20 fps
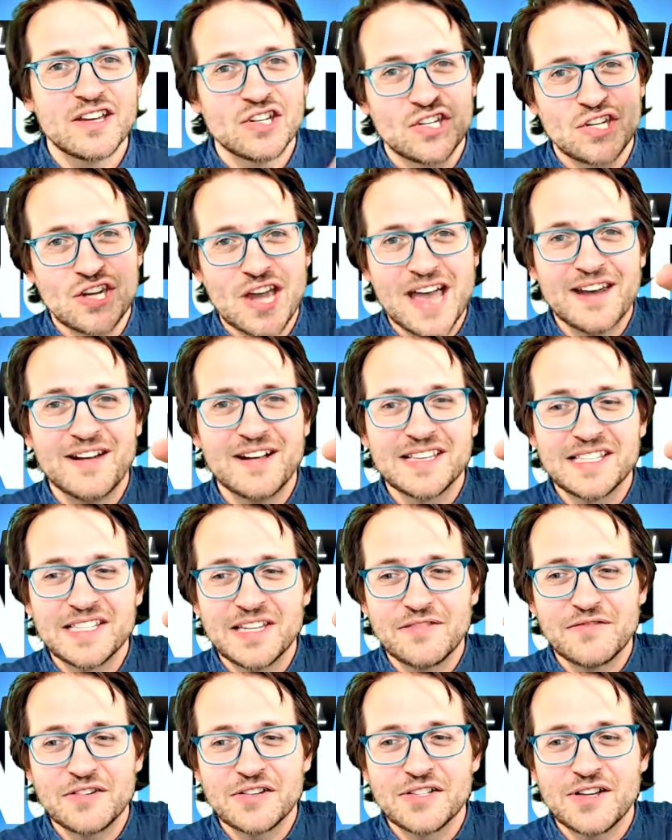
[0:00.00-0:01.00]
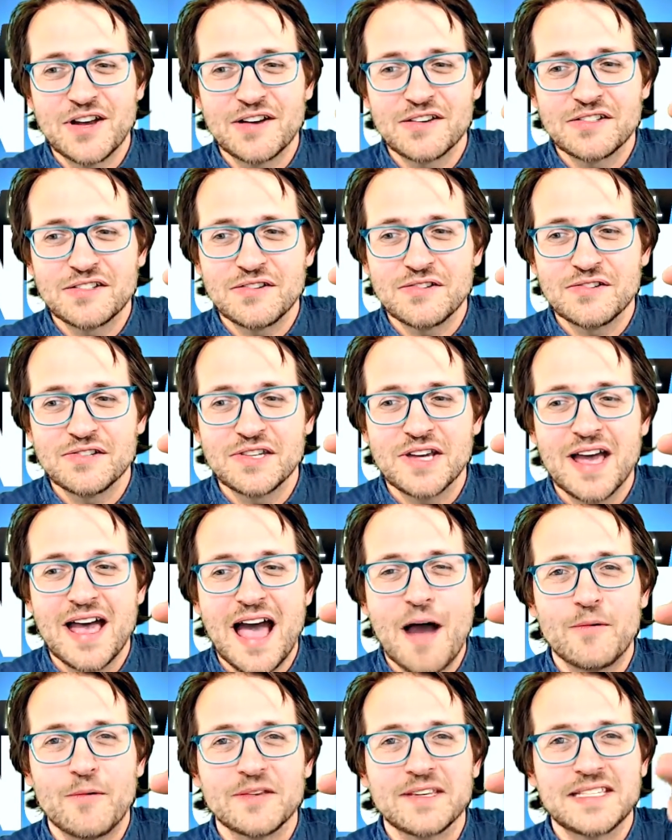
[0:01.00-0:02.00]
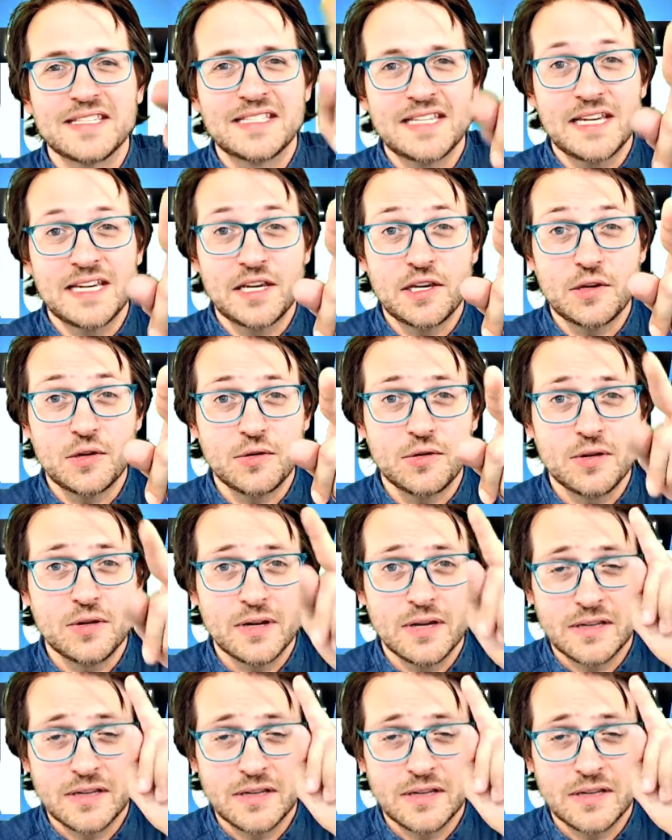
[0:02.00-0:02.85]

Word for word: shine on Silver Songsters. I will see you